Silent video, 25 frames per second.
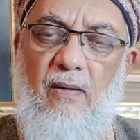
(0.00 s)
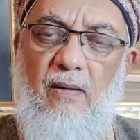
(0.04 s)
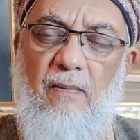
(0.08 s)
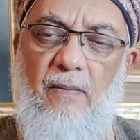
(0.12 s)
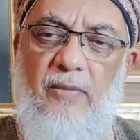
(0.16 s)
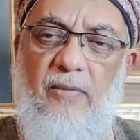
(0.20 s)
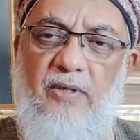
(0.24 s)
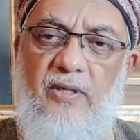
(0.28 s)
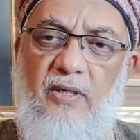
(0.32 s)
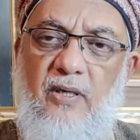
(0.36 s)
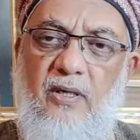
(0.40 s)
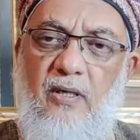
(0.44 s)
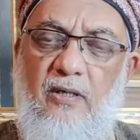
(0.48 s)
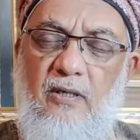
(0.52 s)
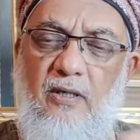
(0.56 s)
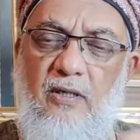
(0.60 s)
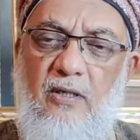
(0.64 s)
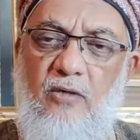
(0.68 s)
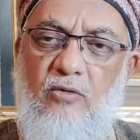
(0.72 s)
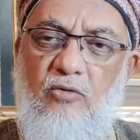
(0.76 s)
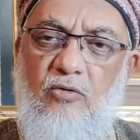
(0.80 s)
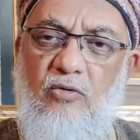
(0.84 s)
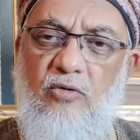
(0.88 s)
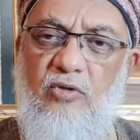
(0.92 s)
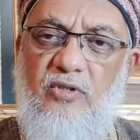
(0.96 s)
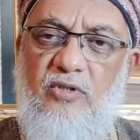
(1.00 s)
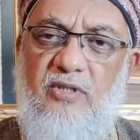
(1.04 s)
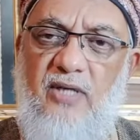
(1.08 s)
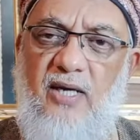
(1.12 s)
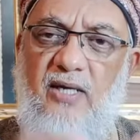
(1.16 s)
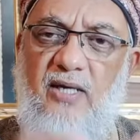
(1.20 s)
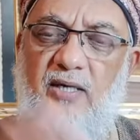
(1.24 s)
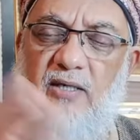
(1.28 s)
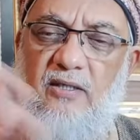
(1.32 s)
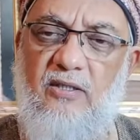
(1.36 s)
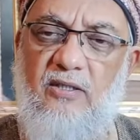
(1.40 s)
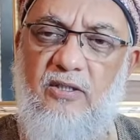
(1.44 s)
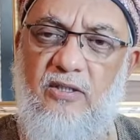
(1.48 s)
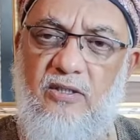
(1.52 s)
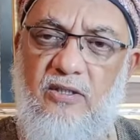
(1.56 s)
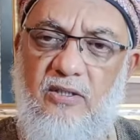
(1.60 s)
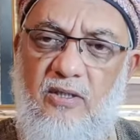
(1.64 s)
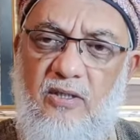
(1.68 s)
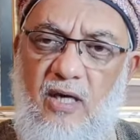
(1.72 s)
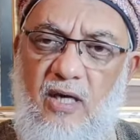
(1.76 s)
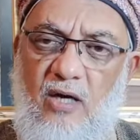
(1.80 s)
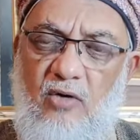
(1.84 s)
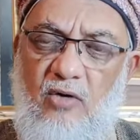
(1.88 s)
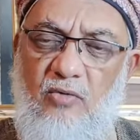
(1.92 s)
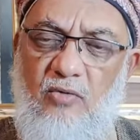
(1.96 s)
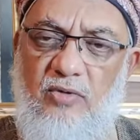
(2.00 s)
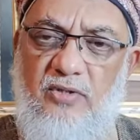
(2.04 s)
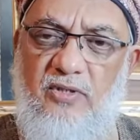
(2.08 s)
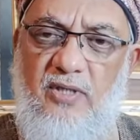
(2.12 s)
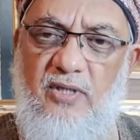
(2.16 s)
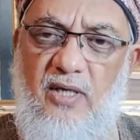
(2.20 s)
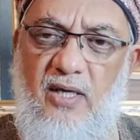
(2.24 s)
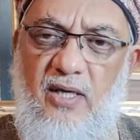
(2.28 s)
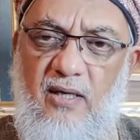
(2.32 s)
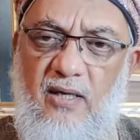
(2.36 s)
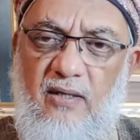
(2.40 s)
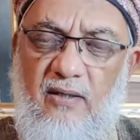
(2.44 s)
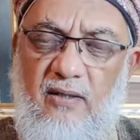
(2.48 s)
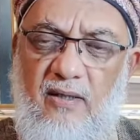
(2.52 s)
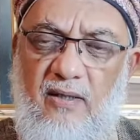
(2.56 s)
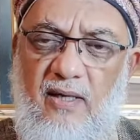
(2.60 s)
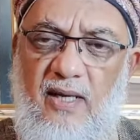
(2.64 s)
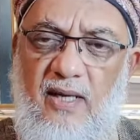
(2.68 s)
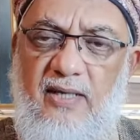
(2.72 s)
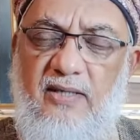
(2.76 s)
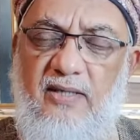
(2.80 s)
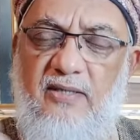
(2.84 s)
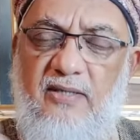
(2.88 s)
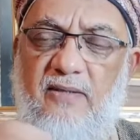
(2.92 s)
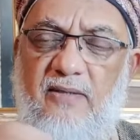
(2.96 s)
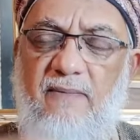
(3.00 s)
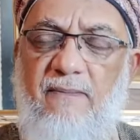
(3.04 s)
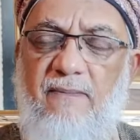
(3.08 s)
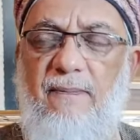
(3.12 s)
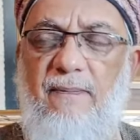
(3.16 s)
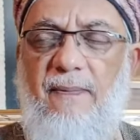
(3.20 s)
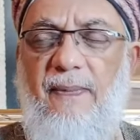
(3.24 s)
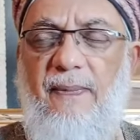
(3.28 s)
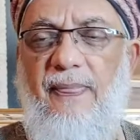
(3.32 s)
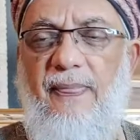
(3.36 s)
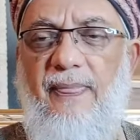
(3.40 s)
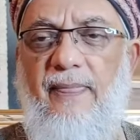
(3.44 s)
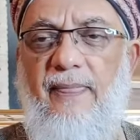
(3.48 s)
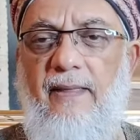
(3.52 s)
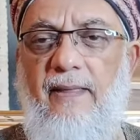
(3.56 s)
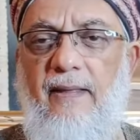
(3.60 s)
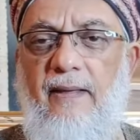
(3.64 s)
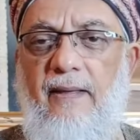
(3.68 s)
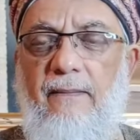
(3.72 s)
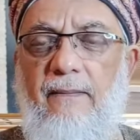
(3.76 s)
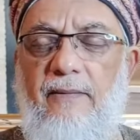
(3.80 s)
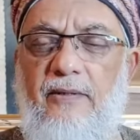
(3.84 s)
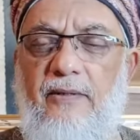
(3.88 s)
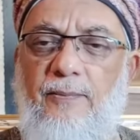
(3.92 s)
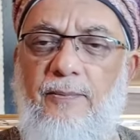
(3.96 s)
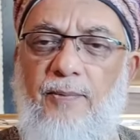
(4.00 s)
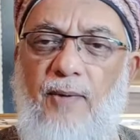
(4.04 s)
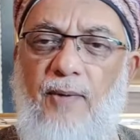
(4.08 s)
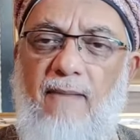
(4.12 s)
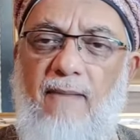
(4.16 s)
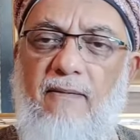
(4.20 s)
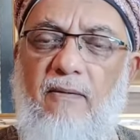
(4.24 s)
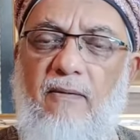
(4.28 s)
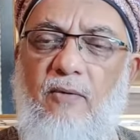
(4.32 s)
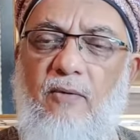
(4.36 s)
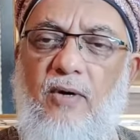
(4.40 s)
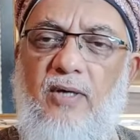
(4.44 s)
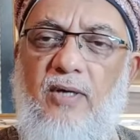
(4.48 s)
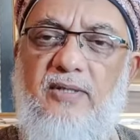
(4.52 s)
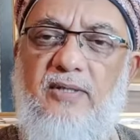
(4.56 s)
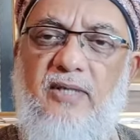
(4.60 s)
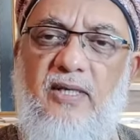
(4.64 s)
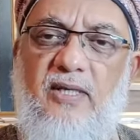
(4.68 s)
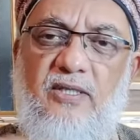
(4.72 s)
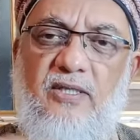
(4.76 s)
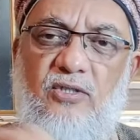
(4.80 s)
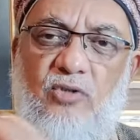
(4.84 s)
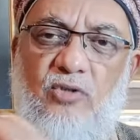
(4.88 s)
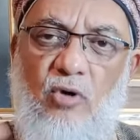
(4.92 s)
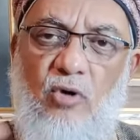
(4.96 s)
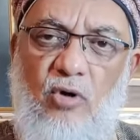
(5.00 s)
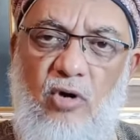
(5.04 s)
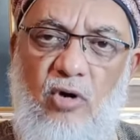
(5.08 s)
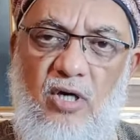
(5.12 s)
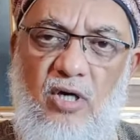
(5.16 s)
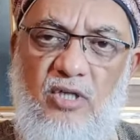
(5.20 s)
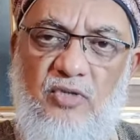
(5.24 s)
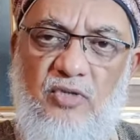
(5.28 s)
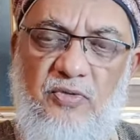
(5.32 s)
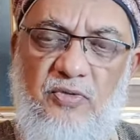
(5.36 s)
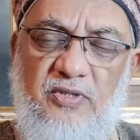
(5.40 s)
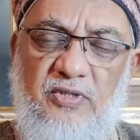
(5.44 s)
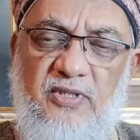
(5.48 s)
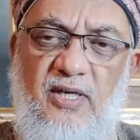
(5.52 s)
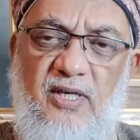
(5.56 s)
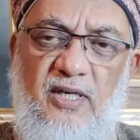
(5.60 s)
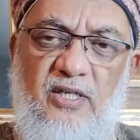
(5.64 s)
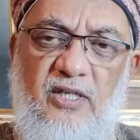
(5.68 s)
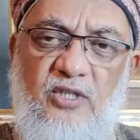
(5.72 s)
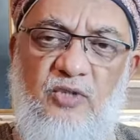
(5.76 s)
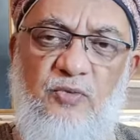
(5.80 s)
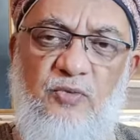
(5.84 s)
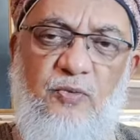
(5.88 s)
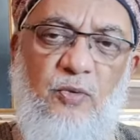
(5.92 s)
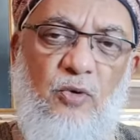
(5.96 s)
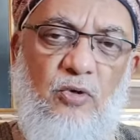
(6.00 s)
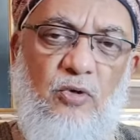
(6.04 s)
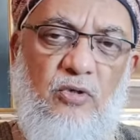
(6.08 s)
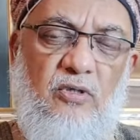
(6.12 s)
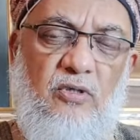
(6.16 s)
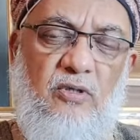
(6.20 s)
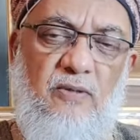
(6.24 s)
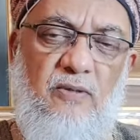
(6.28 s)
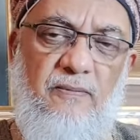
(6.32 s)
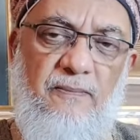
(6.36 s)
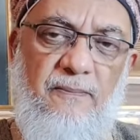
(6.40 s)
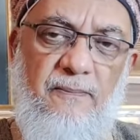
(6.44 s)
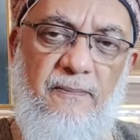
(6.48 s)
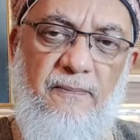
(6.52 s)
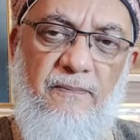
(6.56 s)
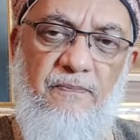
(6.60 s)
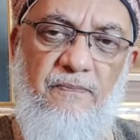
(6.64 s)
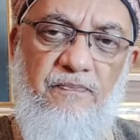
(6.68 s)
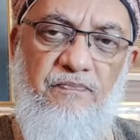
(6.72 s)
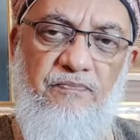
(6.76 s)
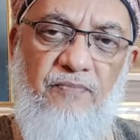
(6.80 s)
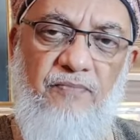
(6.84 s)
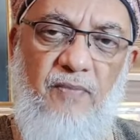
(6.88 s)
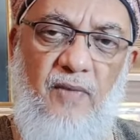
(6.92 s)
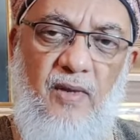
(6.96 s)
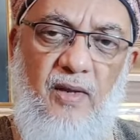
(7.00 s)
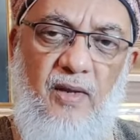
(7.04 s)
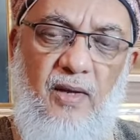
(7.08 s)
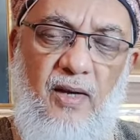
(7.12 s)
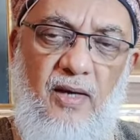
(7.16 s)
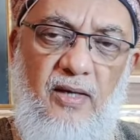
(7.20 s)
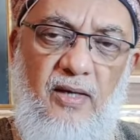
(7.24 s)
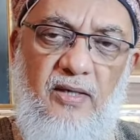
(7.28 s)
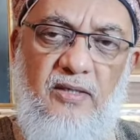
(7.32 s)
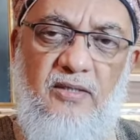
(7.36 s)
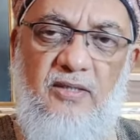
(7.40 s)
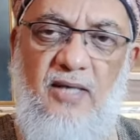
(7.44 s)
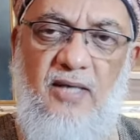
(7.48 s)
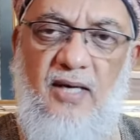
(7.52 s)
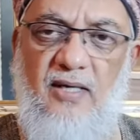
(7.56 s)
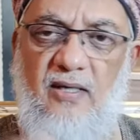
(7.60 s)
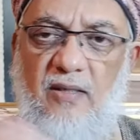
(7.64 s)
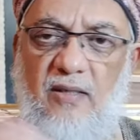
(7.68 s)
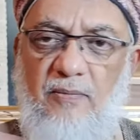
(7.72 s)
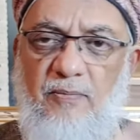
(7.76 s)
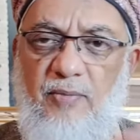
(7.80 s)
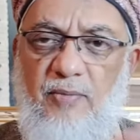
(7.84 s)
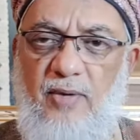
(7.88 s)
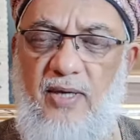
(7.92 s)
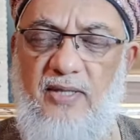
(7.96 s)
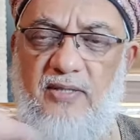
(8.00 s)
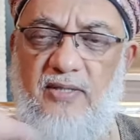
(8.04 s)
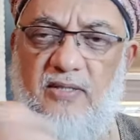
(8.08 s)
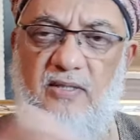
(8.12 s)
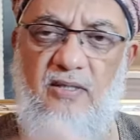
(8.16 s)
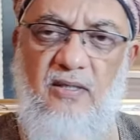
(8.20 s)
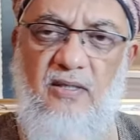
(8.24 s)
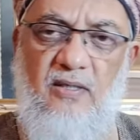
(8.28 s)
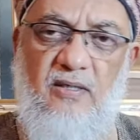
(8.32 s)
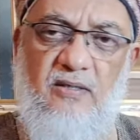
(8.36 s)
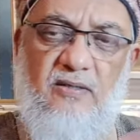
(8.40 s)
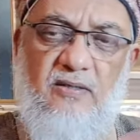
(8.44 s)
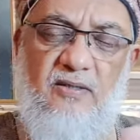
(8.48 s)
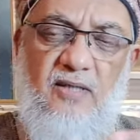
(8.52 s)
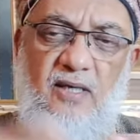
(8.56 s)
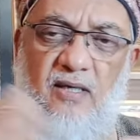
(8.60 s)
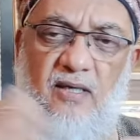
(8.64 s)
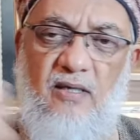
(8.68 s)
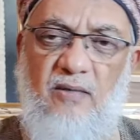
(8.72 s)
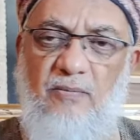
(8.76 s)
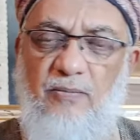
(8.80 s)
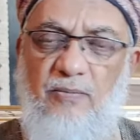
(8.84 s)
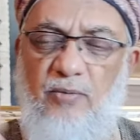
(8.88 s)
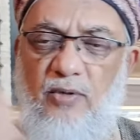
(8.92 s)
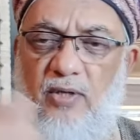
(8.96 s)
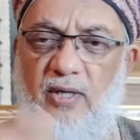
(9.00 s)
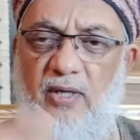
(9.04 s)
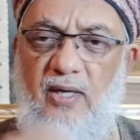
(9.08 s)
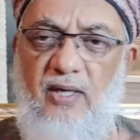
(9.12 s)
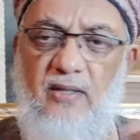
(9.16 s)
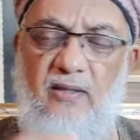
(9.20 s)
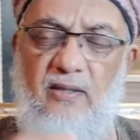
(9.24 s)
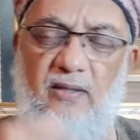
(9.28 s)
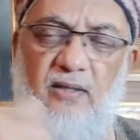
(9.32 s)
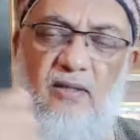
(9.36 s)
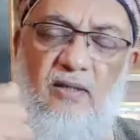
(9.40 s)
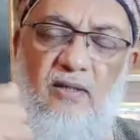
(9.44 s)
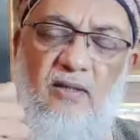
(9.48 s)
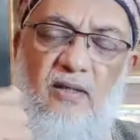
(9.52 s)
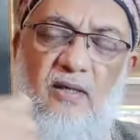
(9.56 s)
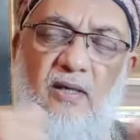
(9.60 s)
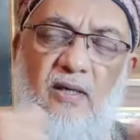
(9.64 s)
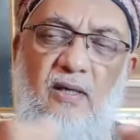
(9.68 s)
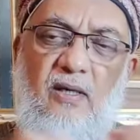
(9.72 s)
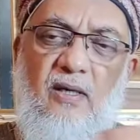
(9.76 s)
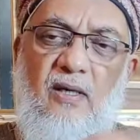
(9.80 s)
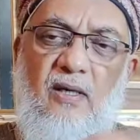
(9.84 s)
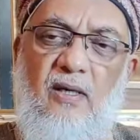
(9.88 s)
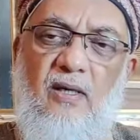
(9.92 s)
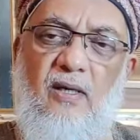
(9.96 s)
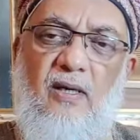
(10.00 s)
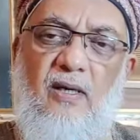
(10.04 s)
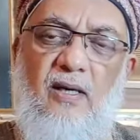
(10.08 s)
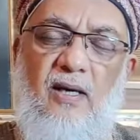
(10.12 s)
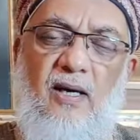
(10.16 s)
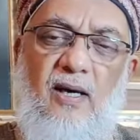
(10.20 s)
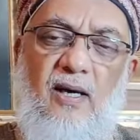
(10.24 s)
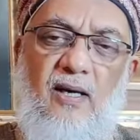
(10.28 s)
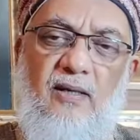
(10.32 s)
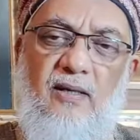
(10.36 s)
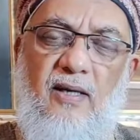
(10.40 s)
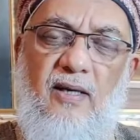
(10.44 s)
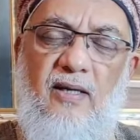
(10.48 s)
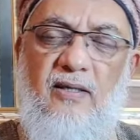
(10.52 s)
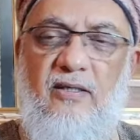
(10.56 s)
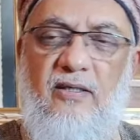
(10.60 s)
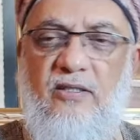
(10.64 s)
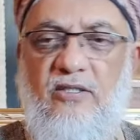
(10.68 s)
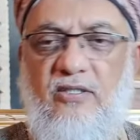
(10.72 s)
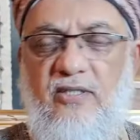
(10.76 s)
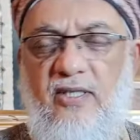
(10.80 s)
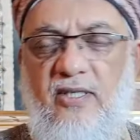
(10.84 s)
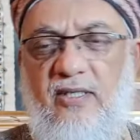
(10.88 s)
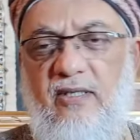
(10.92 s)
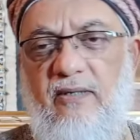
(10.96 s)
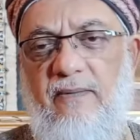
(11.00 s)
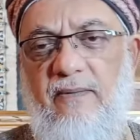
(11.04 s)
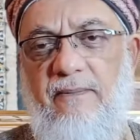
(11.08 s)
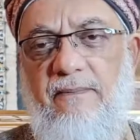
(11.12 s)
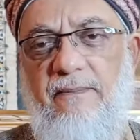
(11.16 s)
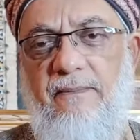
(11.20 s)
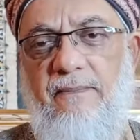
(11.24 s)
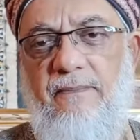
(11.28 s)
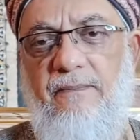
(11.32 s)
But he continued to recite and this cloud was there and the lights. But the problem was that his horse was getting spooked and it started prancing and it started pulling at its tether.